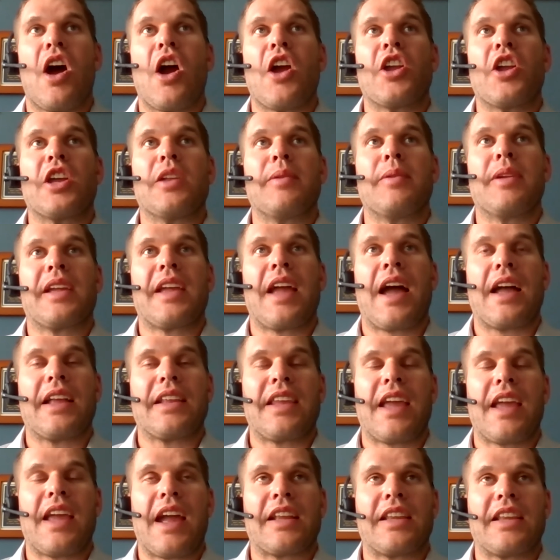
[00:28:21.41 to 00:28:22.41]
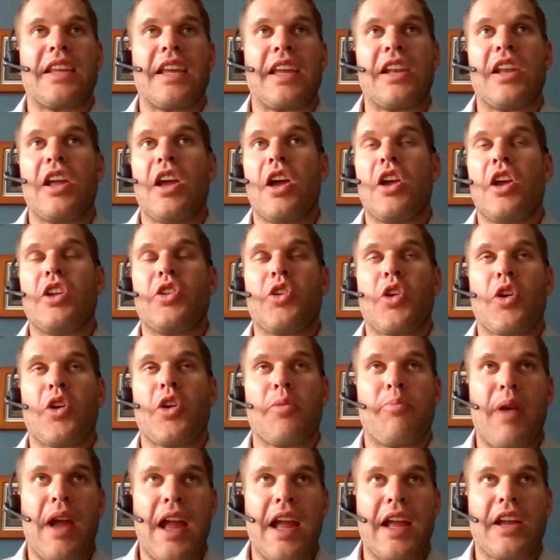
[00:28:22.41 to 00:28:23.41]
are you going to be contacting
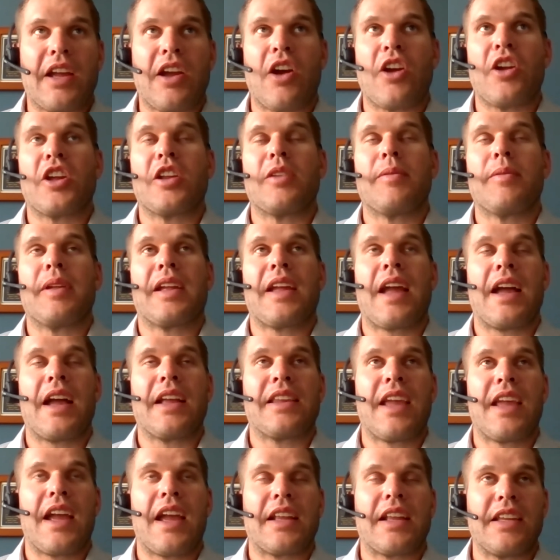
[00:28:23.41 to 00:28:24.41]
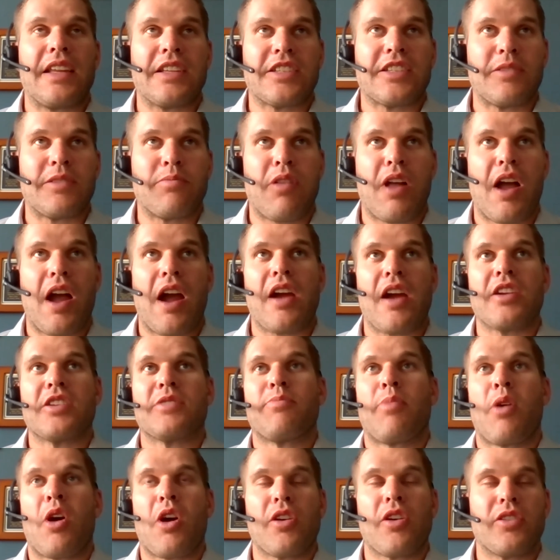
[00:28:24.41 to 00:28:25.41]
your bank are you going to be contacting
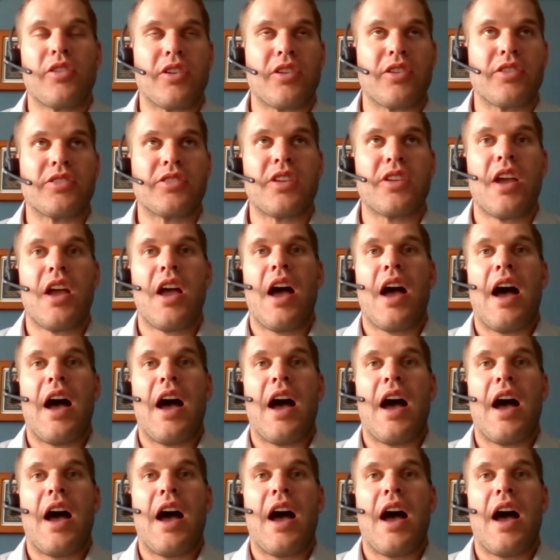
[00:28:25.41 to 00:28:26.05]
suppliers partners